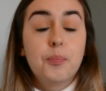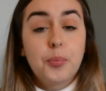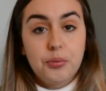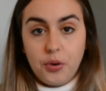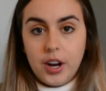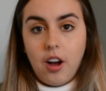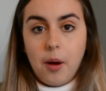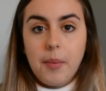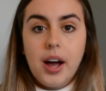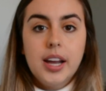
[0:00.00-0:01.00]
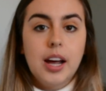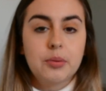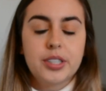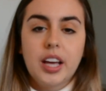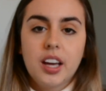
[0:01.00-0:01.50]
before I got mine, I
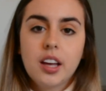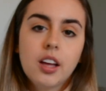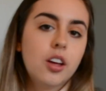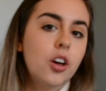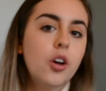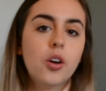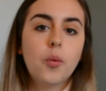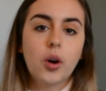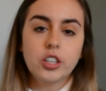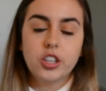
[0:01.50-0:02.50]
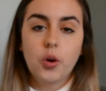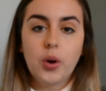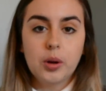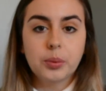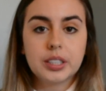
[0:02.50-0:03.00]
was like, wanted to know
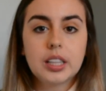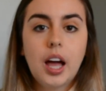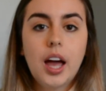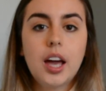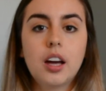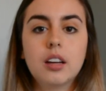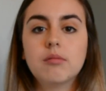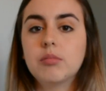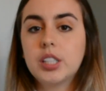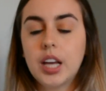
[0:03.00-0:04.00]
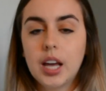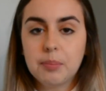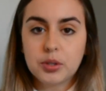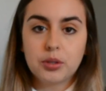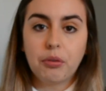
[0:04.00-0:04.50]
what it was like,
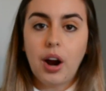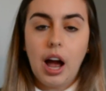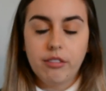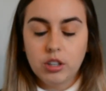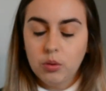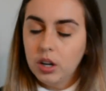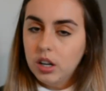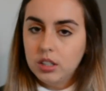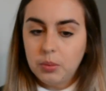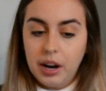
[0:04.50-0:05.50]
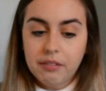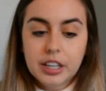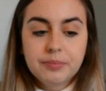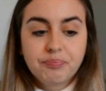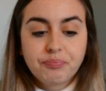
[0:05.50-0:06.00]
tips for afterwards,
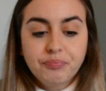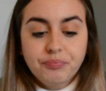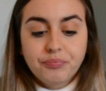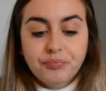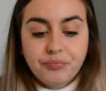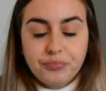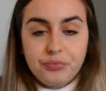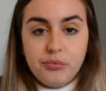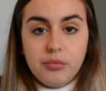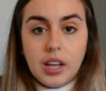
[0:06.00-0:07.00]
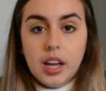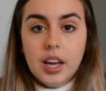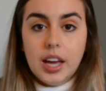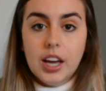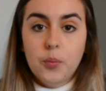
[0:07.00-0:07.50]
whatever.
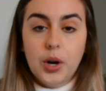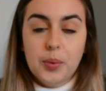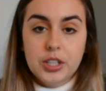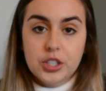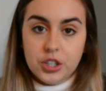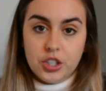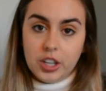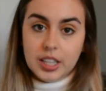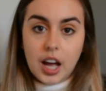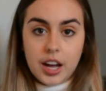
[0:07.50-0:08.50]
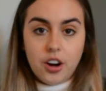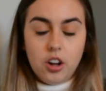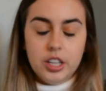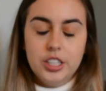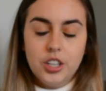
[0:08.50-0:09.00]
And when I went to search online,
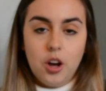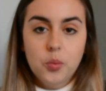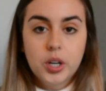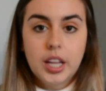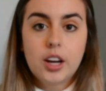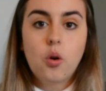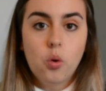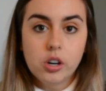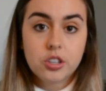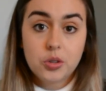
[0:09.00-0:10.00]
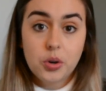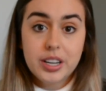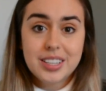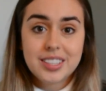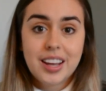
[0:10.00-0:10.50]
all I saw were like horror
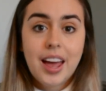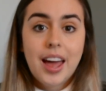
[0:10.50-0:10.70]
stories,